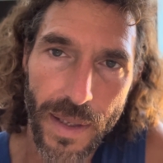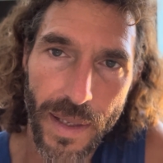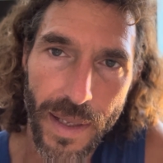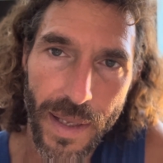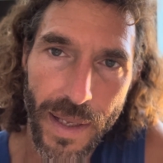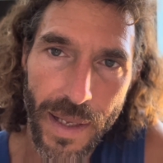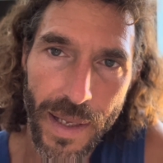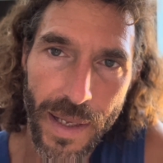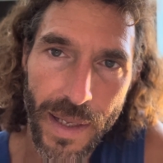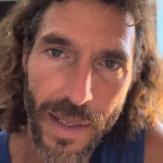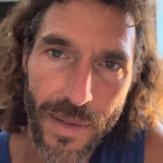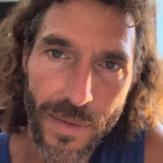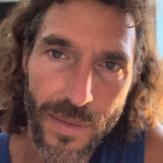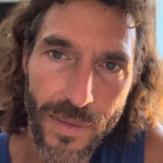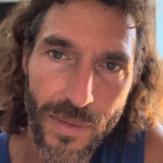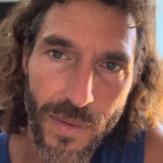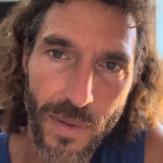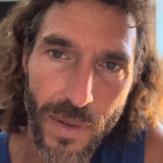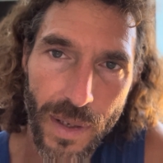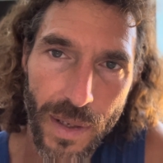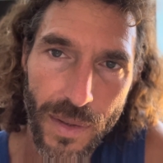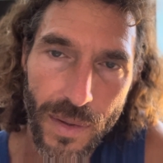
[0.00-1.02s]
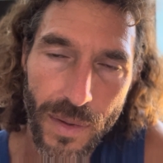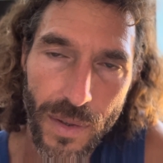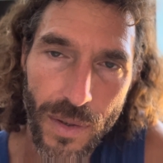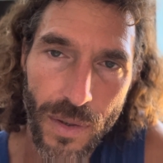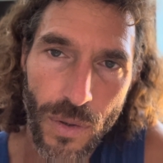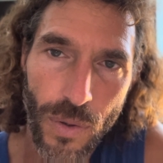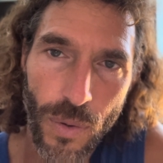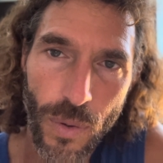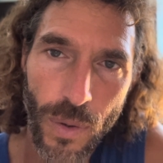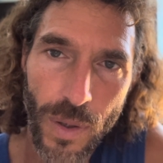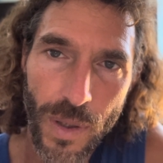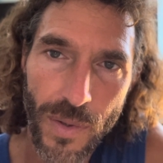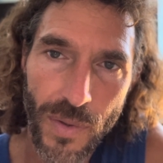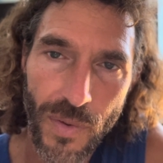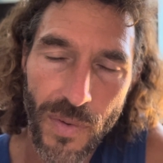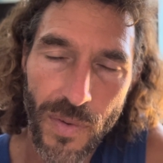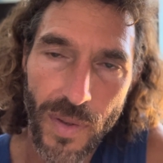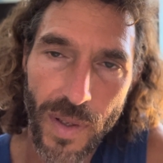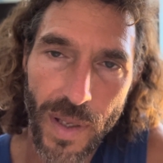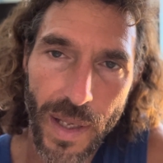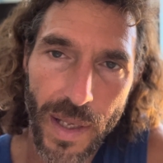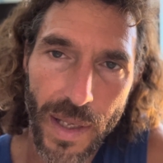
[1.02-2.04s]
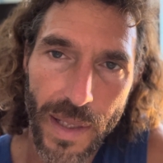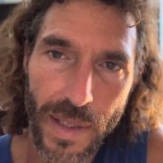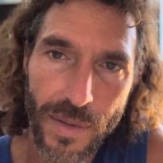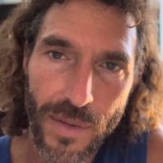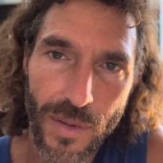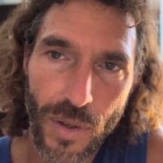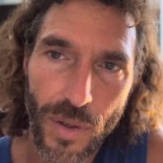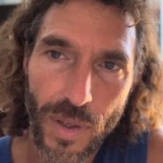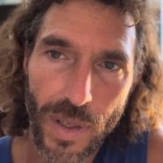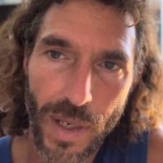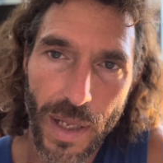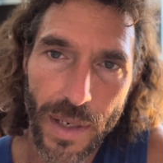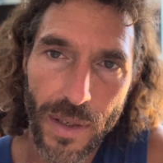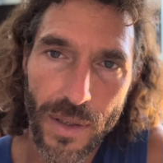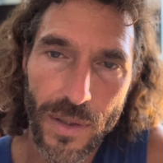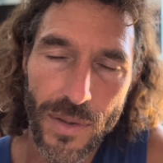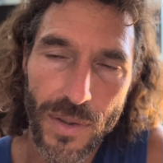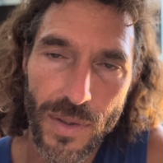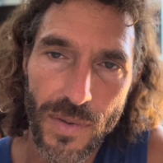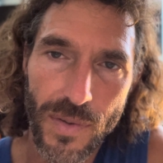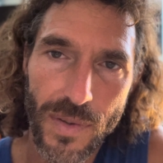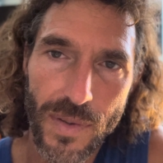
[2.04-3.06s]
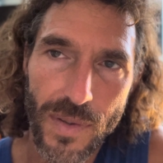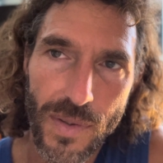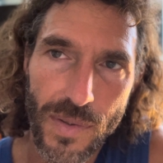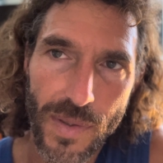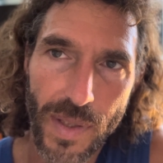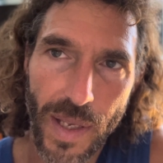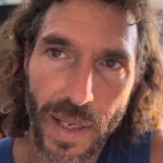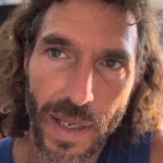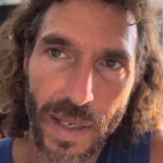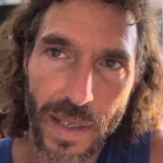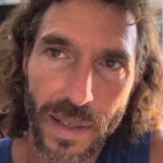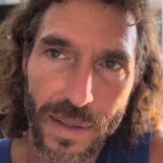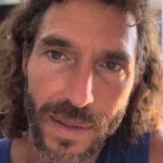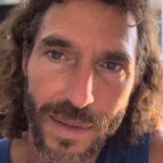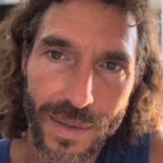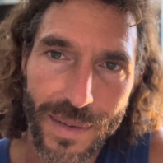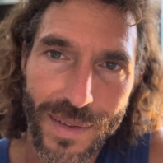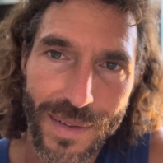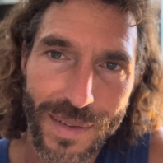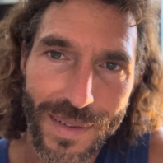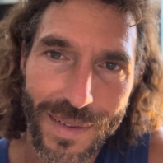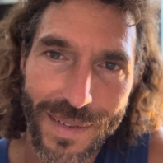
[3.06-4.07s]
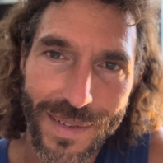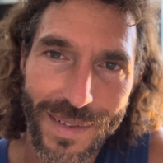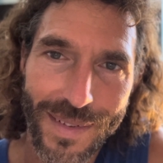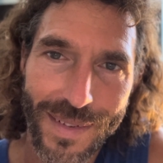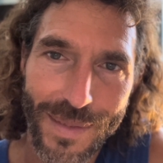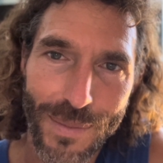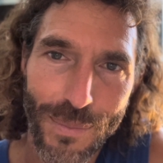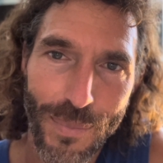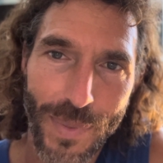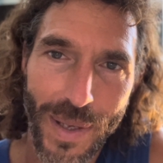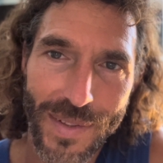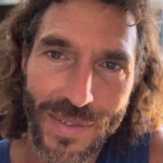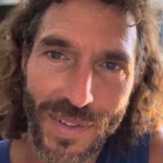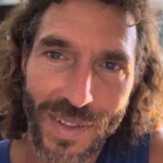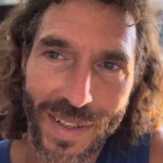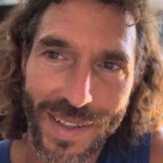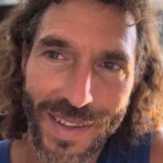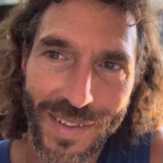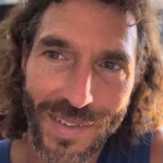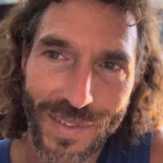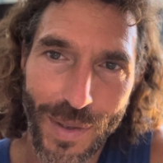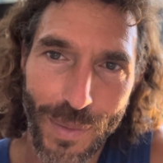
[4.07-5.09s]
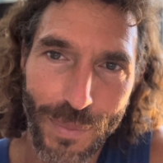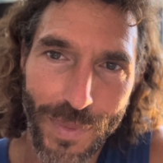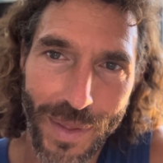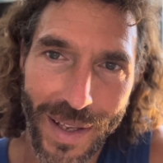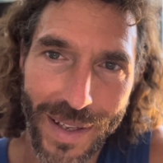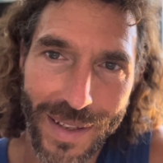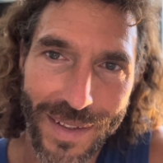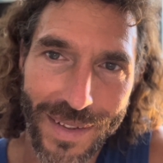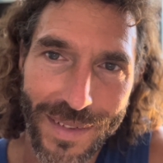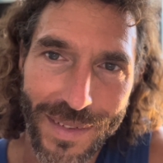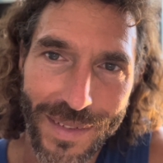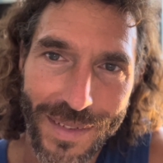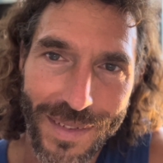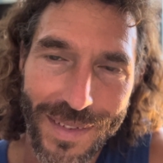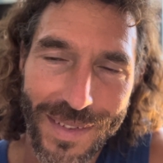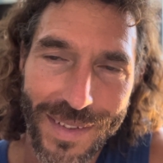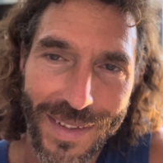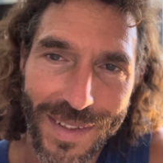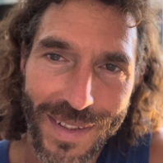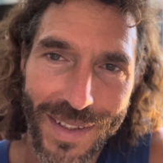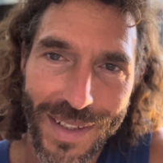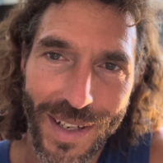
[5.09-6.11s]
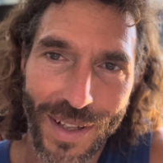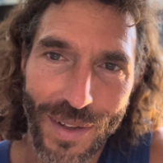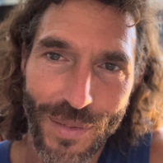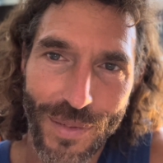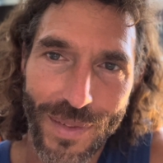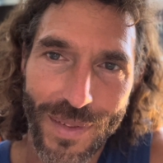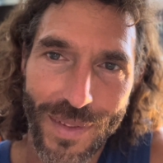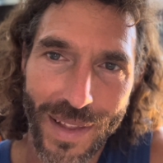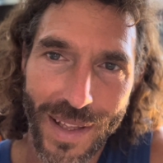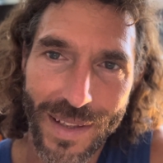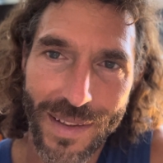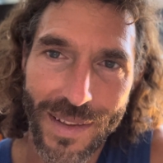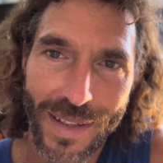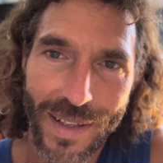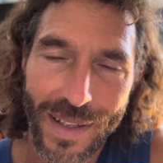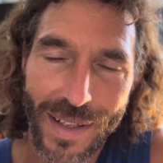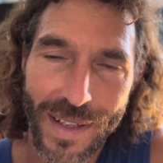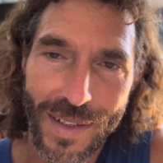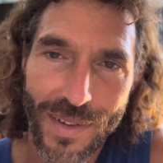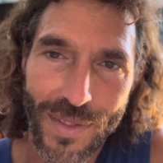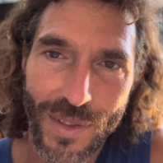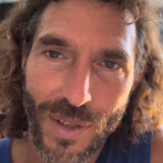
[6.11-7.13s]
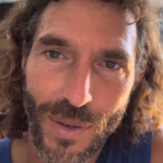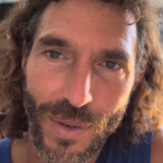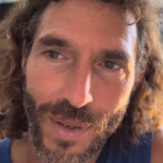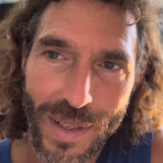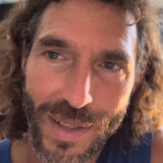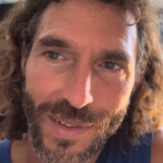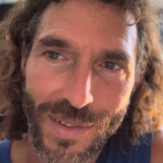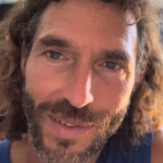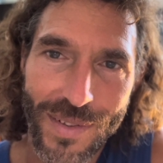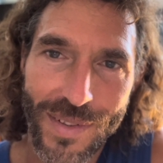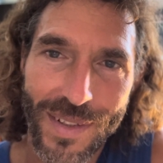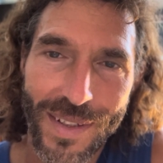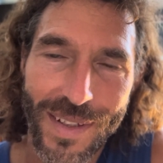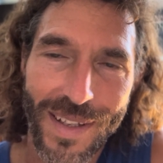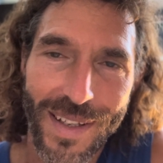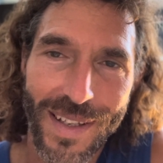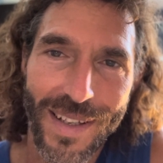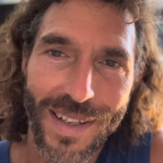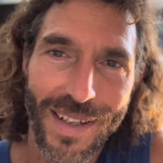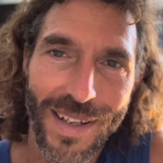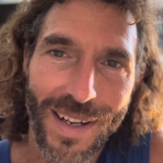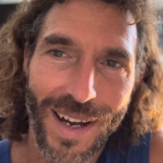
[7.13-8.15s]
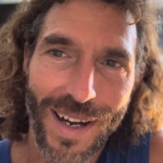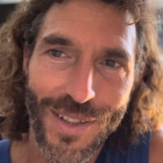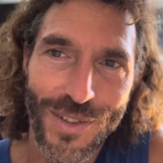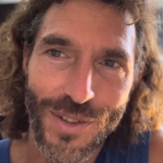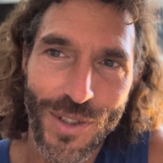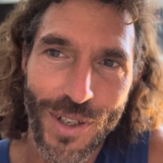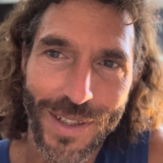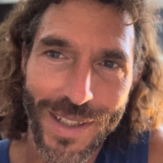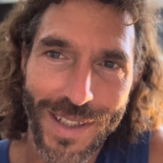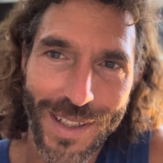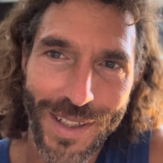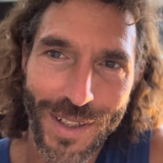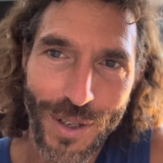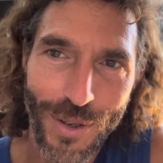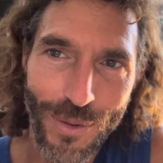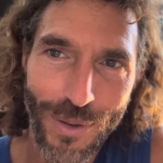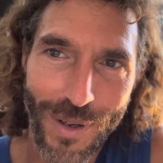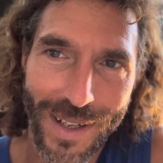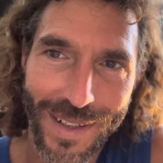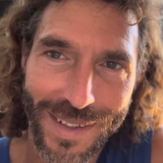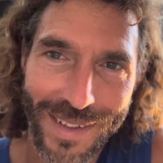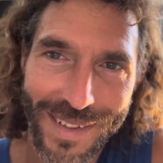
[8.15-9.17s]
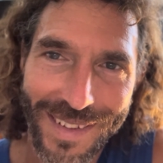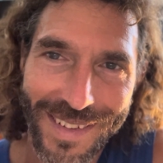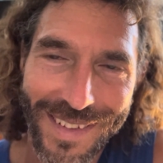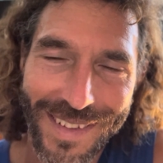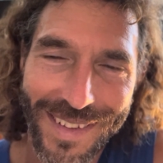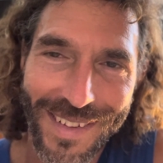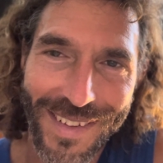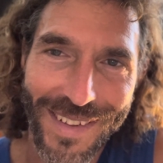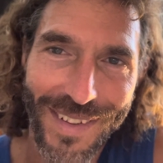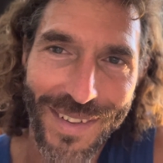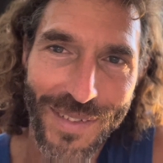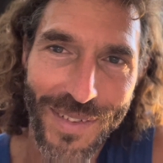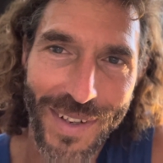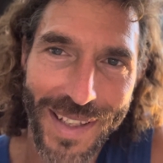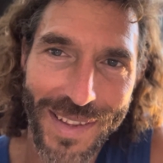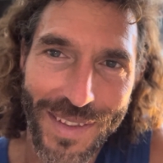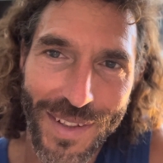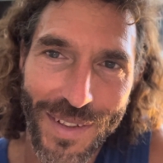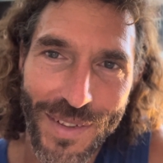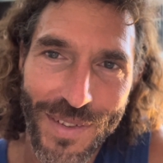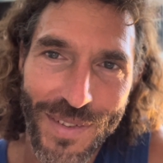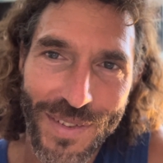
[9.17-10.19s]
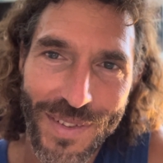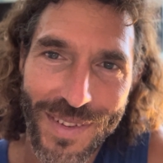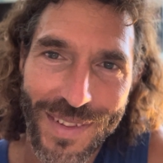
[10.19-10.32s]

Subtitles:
And the Course and Yogananda are just saying basically the same thing. That there is a journey to go on, right? There